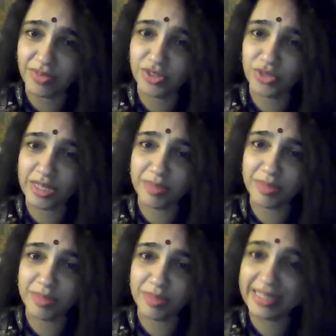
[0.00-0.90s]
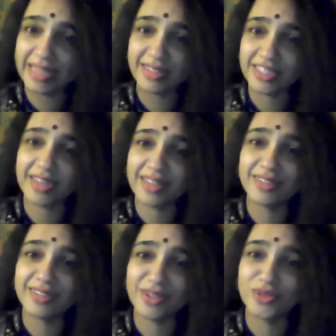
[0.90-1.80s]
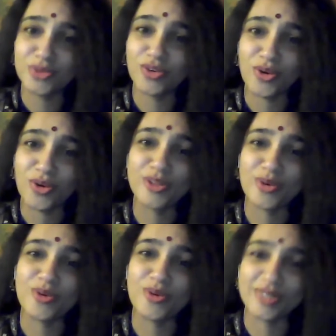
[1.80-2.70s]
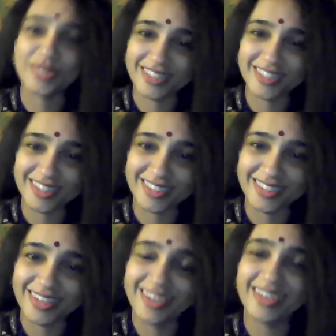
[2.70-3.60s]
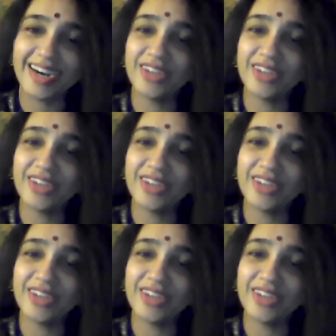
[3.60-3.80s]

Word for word: When you keep seeing Chennai in the news for all the wrong reasons, right?